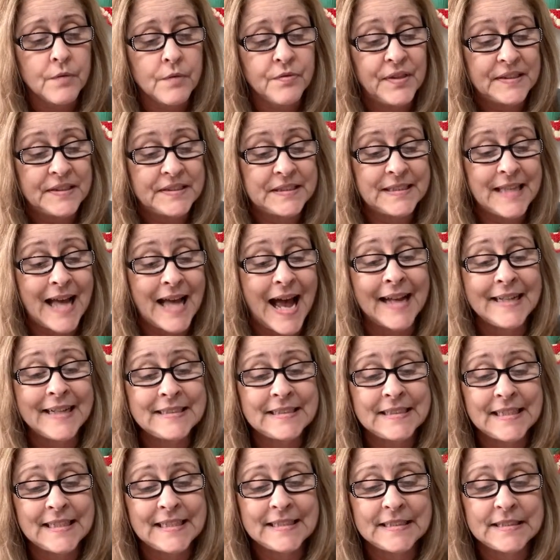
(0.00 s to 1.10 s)
the
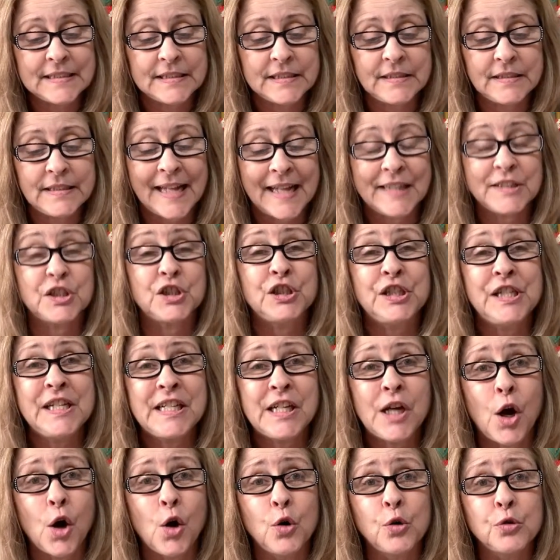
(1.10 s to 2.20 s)
sizes that
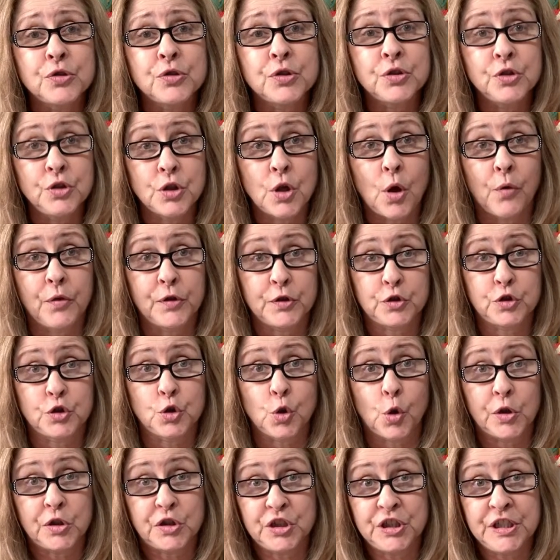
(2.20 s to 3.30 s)
Chico's, you know, the
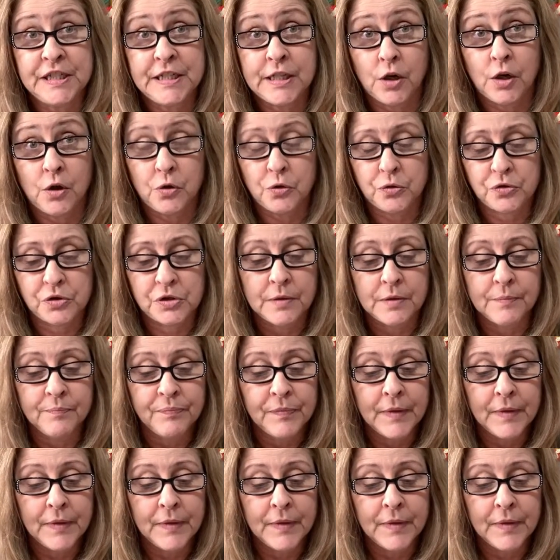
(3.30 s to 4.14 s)
store Chico's,